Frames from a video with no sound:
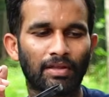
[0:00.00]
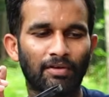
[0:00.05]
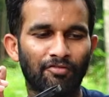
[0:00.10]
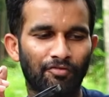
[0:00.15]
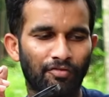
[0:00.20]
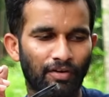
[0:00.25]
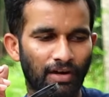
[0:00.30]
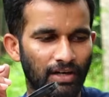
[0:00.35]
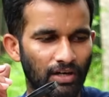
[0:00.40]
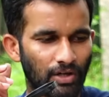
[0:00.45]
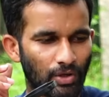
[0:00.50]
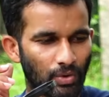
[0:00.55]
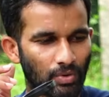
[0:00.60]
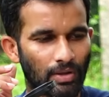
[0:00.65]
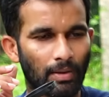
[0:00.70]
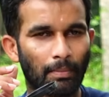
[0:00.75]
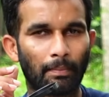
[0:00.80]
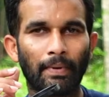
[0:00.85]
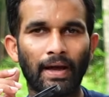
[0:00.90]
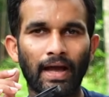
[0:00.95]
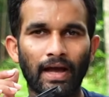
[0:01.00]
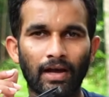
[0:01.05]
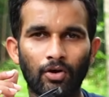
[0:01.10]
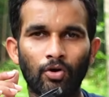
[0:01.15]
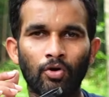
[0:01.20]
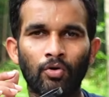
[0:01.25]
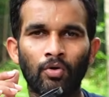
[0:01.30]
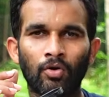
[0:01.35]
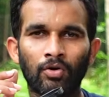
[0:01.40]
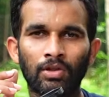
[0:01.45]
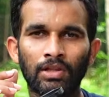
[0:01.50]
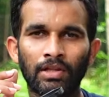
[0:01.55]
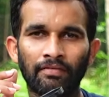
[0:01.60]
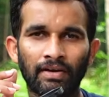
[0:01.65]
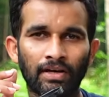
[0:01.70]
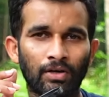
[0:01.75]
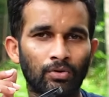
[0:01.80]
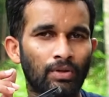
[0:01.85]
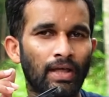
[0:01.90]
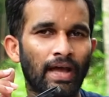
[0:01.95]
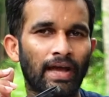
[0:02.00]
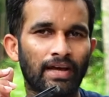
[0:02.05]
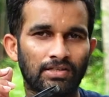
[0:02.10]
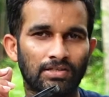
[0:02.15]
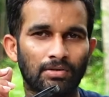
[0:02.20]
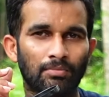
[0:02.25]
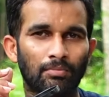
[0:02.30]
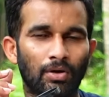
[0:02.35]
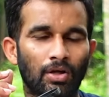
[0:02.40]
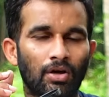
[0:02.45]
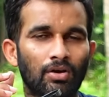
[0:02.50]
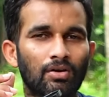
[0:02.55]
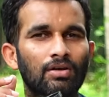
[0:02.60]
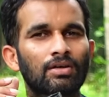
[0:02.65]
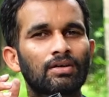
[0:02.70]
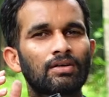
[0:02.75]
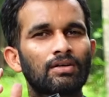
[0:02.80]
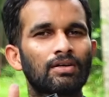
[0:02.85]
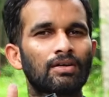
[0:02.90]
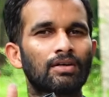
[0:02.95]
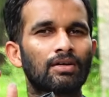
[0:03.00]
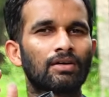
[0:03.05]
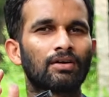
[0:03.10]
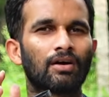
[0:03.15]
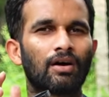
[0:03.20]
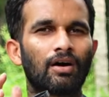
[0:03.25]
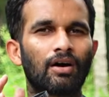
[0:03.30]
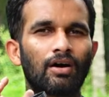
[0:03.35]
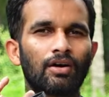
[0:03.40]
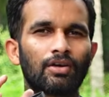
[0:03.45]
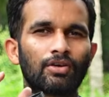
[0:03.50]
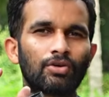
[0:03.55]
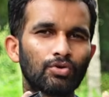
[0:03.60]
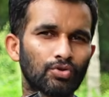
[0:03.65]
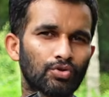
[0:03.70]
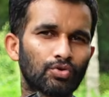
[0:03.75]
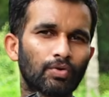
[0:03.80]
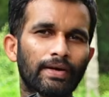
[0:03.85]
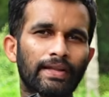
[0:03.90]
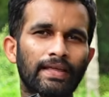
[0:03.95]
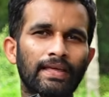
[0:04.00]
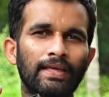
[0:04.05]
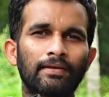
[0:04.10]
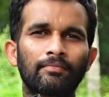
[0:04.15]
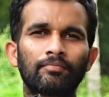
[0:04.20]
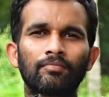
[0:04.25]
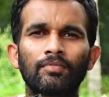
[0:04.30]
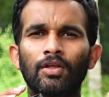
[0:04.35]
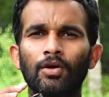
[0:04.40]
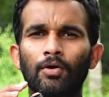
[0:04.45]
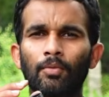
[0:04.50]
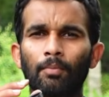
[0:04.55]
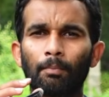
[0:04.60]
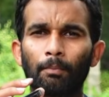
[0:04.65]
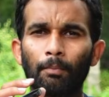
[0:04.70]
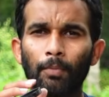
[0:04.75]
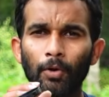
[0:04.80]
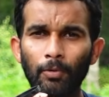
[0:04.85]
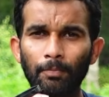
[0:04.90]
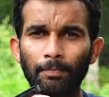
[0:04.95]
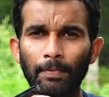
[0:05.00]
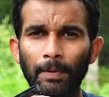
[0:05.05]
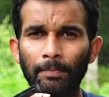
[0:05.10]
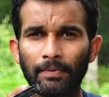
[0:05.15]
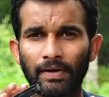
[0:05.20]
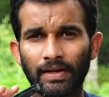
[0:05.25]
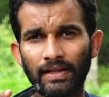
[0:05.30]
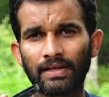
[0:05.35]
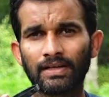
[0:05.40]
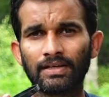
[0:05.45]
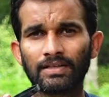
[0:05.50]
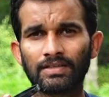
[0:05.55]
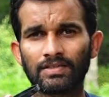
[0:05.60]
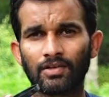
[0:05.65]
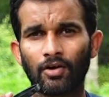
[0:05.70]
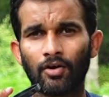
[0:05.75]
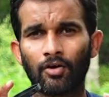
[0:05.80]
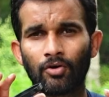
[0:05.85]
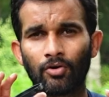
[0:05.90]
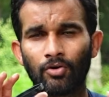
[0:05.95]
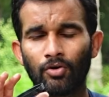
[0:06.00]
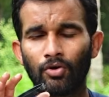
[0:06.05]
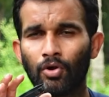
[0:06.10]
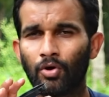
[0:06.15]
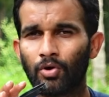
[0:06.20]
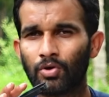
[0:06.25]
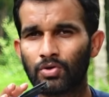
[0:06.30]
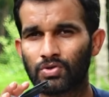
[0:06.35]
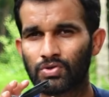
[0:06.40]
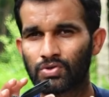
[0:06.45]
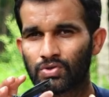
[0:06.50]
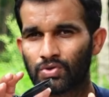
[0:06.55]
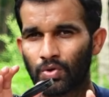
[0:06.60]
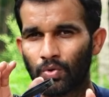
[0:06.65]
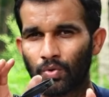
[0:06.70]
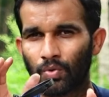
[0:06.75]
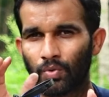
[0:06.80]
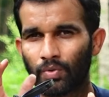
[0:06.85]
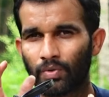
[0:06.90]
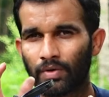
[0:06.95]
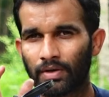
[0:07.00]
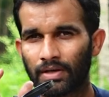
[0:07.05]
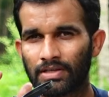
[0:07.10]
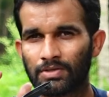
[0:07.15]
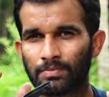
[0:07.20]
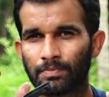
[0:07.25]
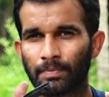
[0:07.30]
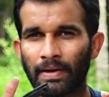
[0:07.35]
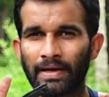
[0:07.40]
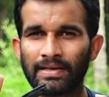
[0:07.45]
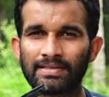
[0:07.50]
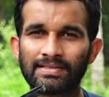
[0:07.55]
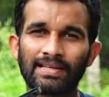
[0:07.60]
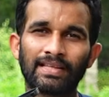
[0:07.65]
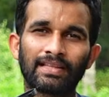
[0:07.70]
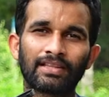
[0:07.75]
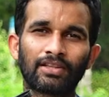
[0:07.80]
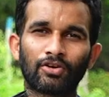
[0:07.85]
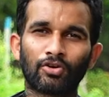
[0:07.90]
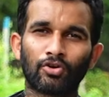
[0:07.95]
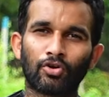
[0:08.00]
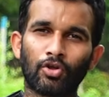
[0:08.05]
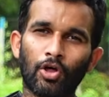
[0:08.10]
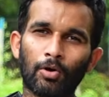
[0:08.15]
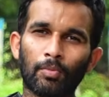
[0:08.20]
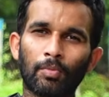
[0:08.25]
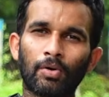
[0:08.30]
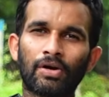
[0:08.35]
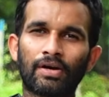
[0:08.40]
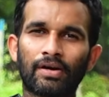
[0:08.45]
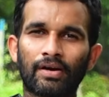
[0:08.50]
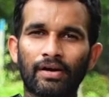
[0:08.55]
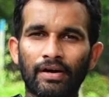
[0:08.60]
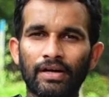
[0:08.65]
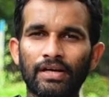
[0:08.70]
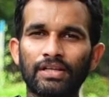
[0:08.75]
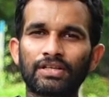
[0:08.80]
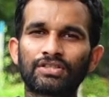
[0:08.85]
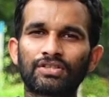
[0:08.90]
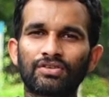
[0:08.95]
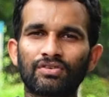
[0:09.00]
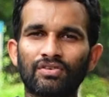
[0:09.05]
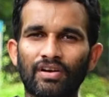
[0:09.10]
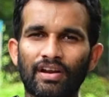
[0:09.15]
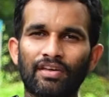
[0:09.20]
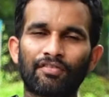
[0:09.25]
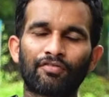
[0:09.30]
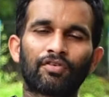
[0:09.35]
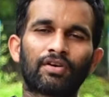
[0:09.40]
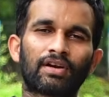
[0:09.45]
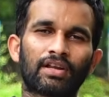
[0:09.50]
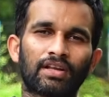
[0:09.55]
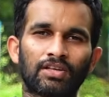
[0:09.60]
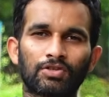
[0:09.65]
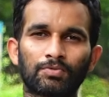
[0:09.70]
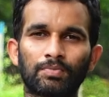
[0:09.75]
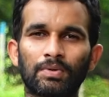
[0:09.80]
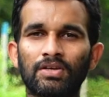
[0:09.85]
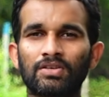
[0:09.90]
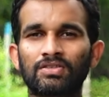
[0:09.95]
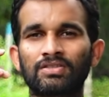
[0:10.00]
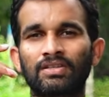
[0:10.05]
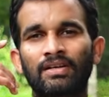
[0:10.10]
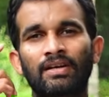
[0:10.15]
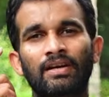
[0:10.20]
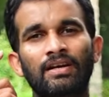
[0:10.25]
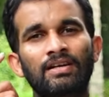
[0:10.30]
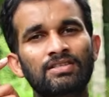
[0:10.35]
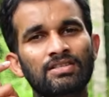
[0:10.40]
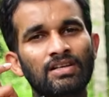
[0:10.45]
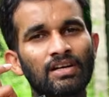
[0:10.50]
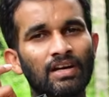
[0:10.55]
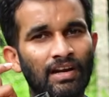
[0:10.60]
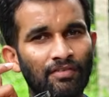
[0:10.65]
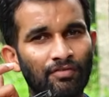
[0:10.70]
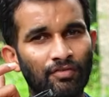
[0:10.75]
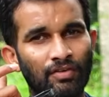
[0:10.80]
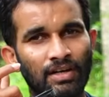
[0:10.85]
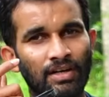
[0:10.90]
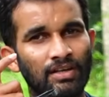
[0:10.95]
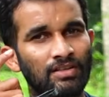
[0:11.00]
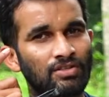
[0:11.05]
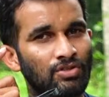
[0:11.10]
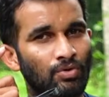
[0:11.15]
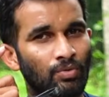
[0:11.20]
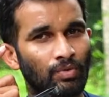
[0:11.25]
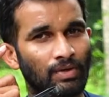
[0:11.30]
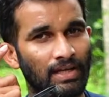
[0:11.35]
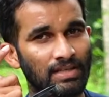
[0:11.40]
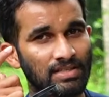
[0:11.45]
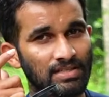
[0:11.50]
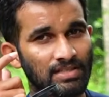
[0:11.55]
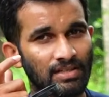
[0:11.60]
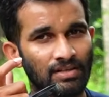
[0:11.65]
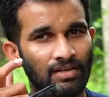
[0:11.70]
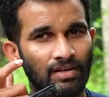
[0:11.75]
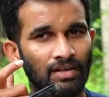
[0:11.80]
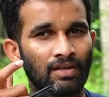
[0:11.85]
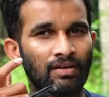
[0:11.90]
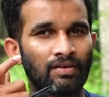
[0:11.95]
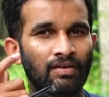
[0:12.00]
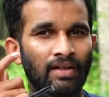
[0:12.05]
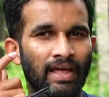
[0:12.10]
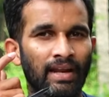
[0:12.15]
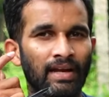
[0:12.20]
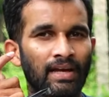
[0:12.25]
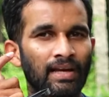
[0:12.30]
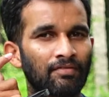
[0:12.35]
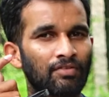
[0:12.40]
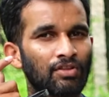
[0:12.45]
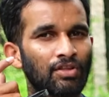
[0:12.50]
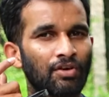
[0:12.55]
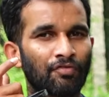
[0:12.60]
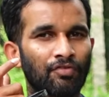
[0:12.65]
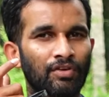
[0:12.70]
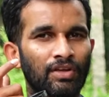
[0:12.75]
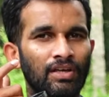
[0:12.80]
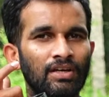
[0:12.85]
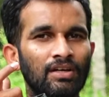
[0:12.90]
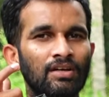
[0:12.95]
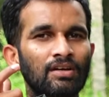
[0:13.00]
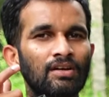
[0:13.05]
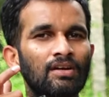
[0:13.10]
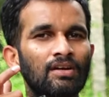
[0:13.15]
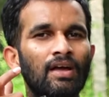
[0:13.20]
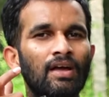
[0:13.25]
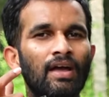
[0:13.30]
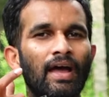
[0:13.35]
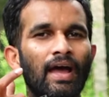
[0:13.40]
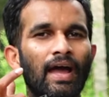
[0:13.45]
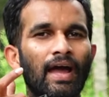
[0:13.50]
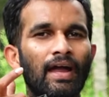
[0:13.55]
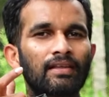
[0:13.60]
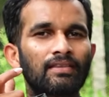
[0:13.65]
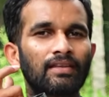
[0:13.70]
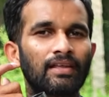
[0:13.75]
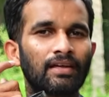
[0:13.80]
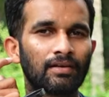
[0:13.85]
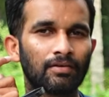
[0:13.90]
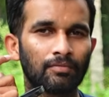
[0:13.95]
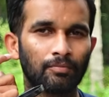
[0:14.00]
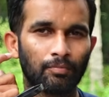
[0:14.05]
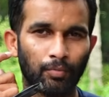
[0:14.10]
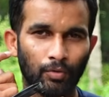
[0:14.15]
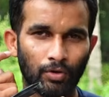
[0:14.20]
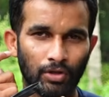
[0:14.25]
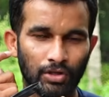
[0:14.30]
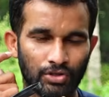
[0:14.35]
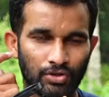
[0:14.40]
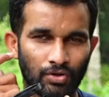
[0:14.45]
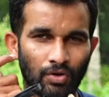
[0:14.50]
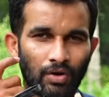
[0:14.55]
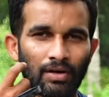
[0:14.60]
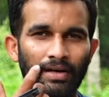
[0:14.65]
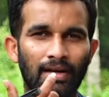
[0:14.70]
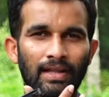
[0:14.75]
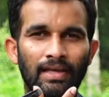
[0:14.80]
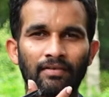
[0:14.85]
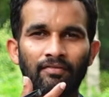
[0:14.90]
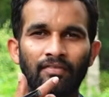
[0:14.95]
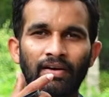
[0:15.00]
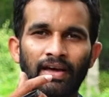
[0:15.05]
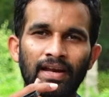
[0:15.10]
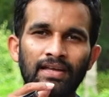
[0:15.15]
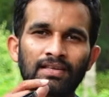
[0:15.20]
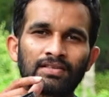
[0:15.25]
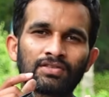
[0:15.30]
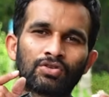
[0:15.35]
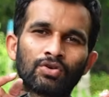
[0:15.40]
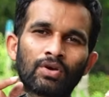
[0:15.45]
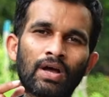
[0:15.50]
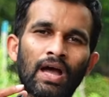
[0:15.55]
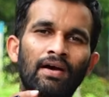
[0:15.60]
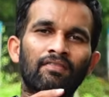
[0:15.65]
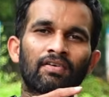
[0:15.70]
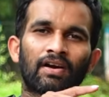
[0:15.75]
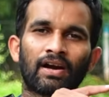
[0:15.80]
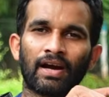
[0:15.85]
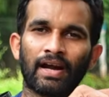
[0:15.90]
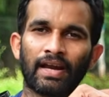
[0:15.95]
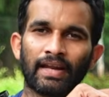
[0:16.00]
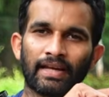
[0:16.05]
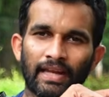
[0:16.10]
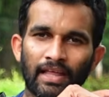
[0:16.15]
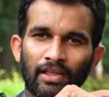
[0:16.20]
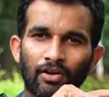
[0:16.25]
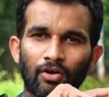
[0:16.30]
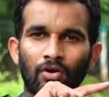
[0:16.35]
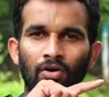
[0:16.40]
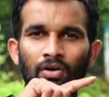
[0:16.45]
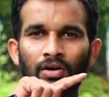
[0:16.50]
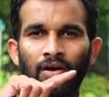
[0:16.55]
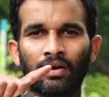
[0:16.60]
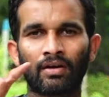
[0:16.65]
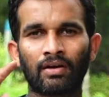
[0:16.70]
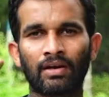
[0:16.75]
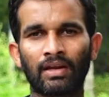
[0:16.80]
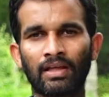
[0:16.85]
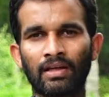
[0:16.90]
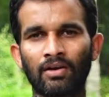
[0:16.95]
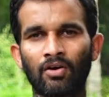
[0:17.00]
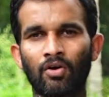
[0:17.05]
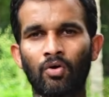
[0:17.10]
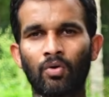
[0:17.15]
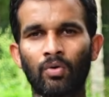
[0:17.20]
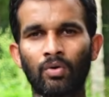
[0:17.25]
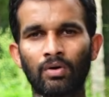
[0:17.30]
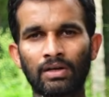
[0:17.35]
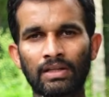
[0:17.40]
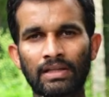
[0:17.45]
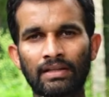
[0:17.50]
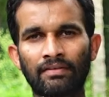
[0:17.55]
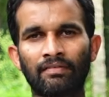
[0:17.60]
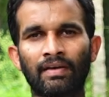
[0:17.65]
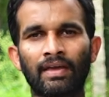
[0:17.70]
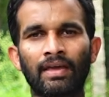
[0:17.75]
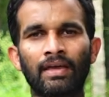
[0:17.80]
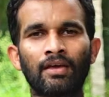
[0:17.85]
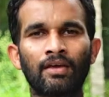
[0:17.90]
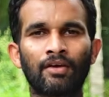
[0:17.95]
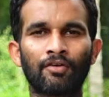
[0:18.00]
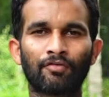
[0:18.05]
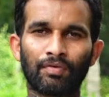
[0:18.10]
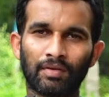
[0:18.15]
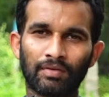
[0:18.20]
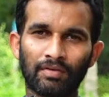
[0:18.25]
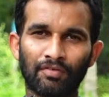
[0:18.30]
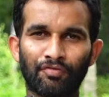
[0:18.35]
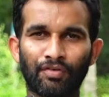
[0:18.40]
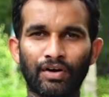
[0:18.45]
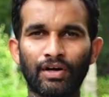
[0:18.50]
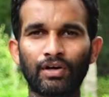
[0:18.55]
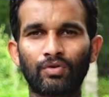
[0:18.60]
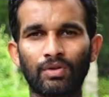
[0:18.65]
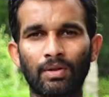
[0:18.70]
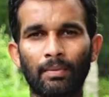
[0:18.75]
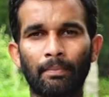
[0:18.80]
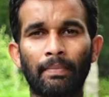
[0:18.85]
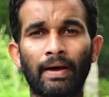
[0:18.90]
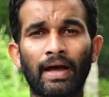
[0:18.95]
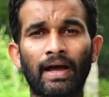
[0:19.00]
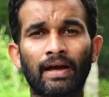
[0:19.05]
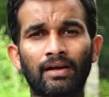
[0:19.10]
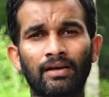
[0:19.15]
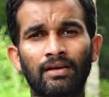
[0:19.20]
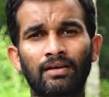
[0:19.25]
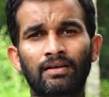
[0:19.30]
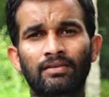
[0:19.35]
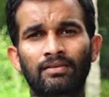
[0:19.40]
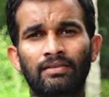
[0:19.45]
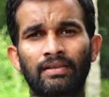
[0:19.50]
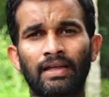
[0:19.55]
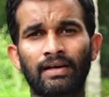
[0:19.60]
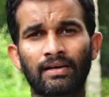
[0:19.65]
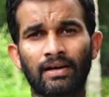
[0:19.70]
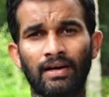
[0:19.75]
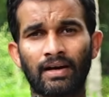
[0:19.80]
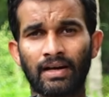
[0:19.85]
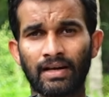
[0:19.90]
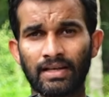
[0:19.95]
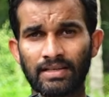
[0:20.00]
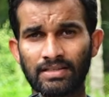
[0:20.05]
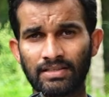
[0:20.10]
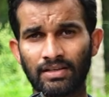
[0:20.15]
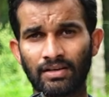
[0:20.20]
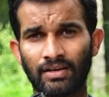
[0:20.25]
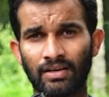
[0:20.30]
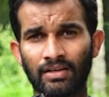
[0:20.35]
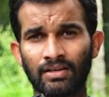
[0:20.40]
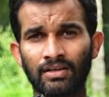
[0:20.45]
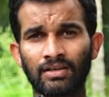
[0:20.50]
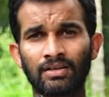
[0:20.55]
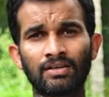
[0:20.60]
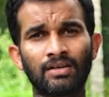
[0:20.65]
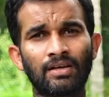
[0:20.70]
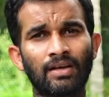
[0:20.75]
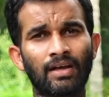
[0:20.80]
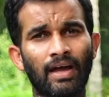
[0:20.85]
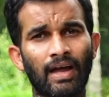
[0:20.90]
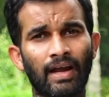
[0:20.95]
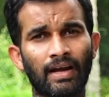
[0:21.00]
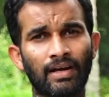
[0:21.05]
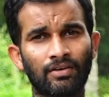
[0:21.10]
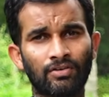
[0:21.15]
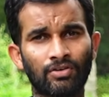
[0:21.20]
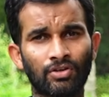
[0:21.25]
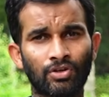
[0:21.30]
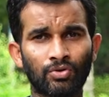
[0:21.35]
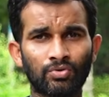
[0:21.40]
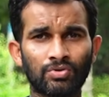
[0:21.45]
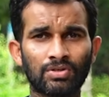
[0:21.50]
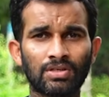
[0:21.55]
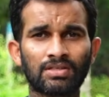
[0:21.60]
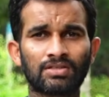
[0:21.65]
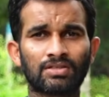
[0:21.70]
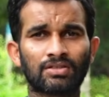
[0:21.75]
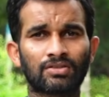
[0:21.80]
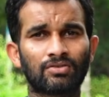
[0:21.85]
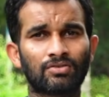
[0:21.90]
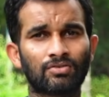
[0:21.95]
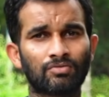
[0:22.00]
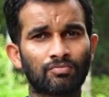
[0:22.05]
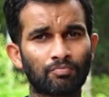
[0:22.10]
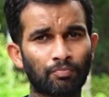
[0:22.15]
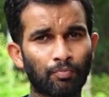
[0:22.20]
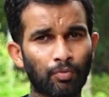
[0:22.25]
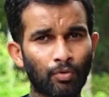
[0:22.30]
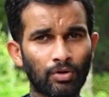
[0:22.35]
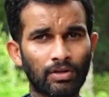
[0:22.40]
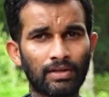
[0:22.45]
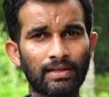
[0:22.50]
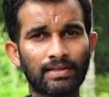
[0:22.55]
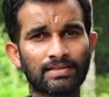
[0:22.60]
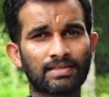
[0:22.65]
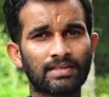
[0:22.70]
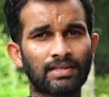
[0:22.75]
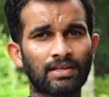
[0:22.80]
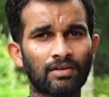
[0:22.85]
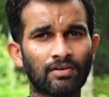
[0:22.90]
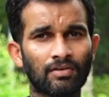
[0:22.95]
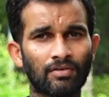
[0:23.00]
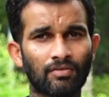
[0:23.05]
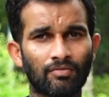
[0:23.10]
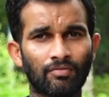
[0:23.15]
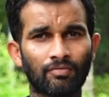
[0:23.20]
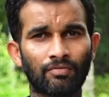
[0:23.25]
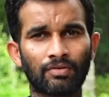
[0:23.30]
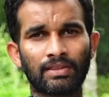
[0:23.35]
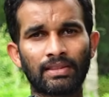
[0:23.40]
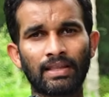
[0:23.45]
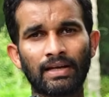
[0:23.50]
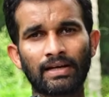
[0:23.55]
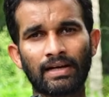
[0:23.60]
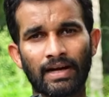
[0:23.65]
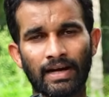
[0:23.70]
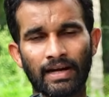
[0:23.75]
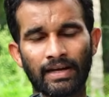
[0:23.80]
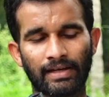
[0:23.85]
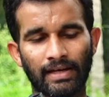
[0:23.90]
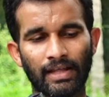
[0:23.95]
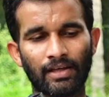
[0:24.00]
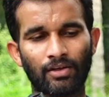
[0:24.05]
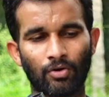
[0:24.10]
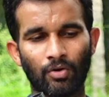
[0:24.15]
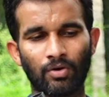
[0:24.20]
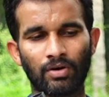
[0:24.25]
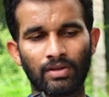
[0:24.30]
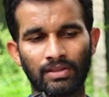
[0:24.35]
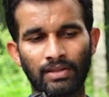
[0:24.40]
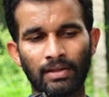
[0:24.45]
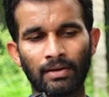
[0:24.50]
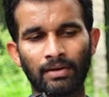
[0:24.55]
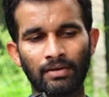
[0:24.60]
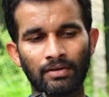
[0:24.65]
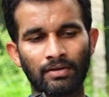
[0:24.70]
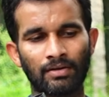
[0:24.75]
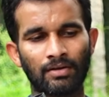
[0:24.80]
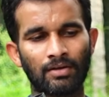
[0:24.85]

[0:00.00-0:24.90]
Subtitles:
the front to the back all the way to the action block. Usually bullpup triggers are not so crisp as like the normal traditional rifle triggers, because the traditional rifle triggers, you touch the trigger directly with your finger and then pull the shot, like, whereas you have a connecting rod running all the way from the front to the back that connects the trigger, and you just pull the sear with that connecting rod in the